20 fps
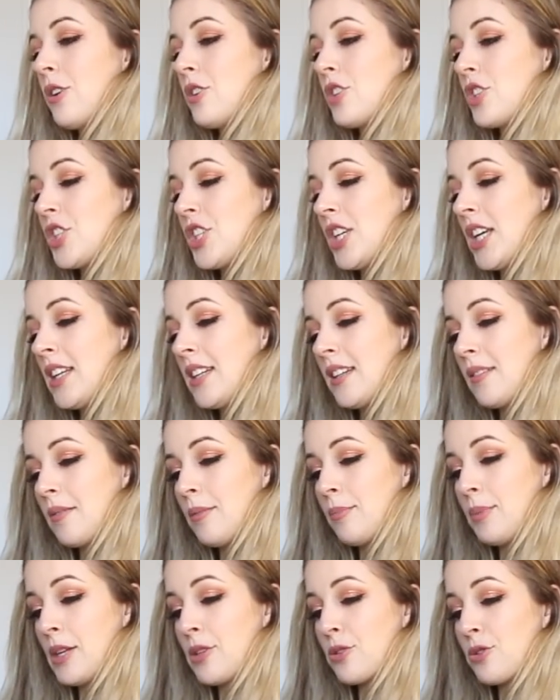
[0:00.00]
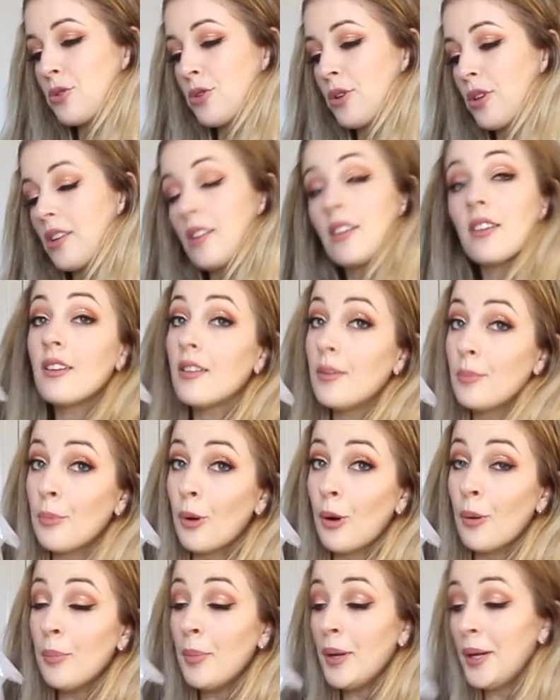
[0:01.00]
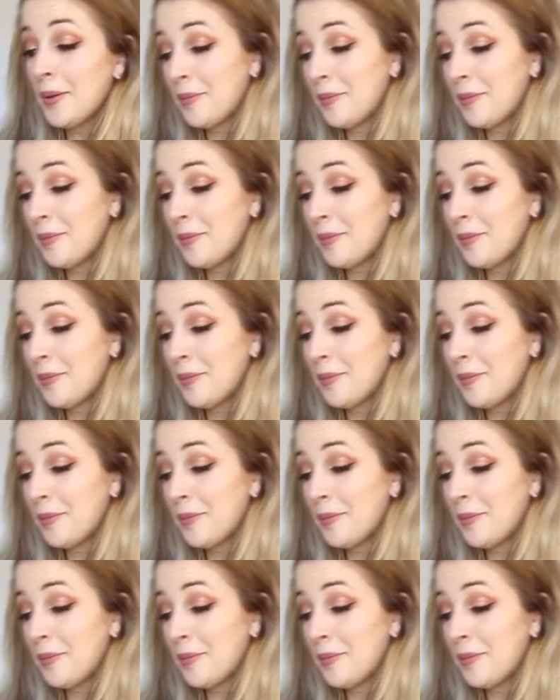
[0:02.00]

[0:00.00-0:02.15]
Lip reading: Un jean, bien sûr, mom.